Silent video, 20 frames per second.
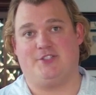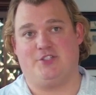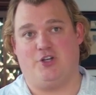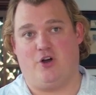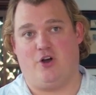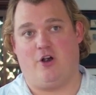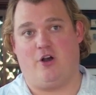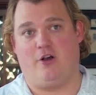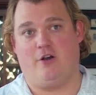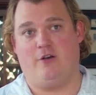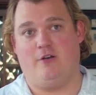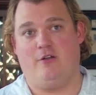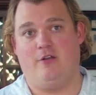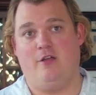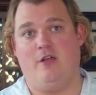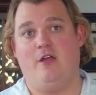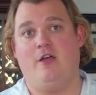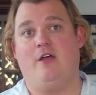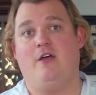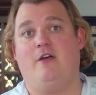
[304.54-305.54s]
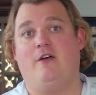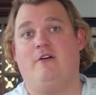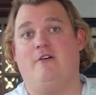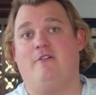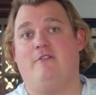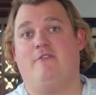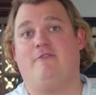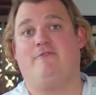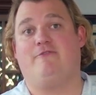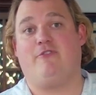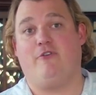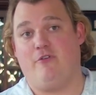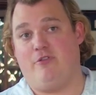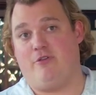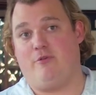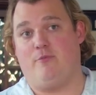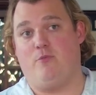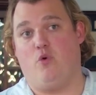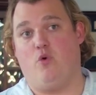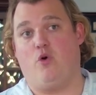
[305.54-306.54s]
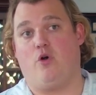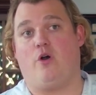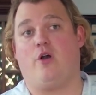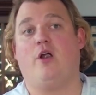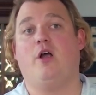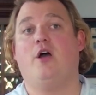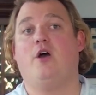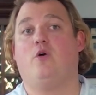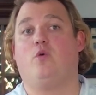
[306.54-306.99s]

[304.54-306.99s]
are. Furthermore,